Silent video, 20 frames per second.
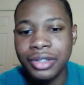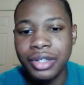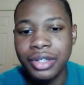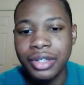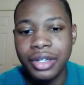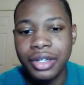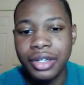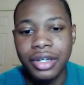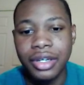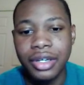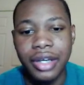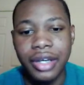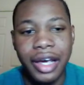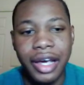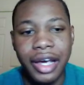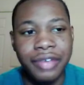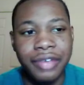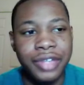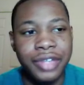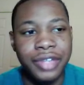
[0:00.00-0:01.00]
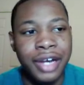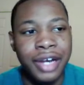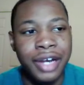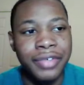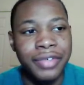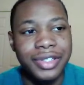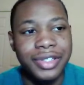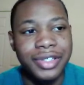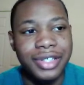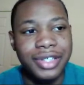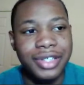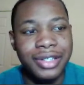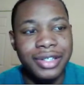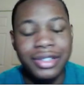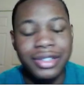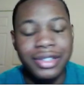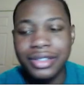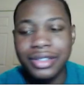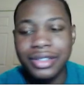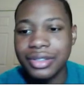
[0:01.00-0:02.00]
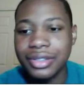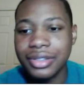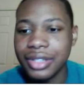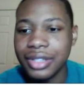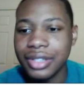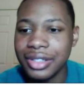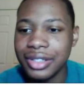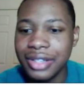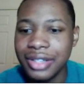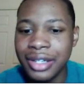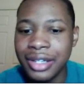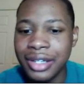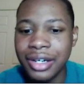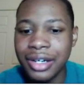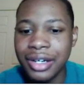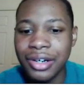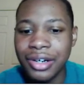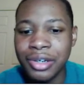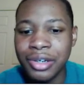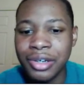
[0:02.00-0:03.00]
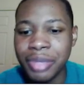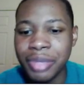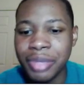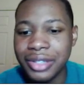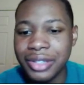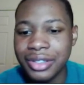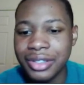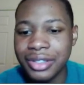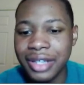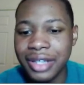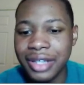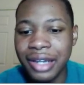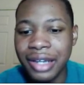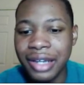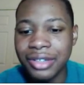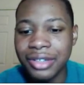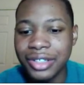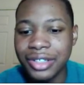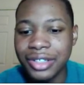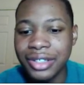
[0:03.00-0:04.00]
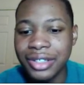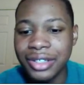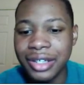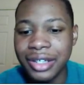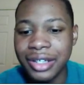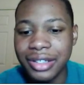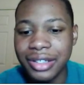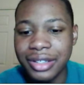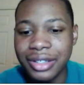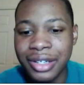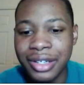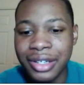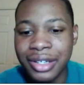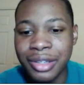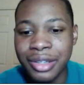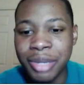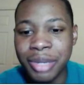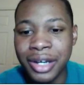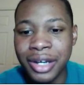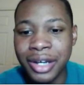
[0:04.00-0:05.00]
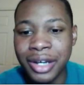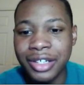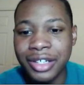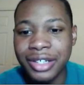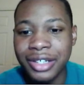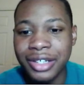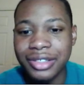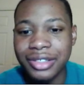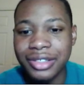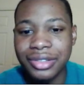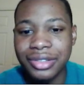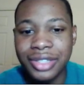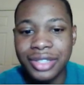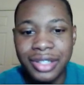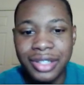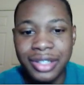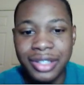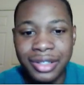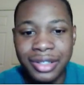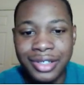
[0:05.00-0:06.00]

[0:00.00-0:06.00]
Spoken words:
After every sentence, it's like a whole bunch of English in the podcast. So look at this.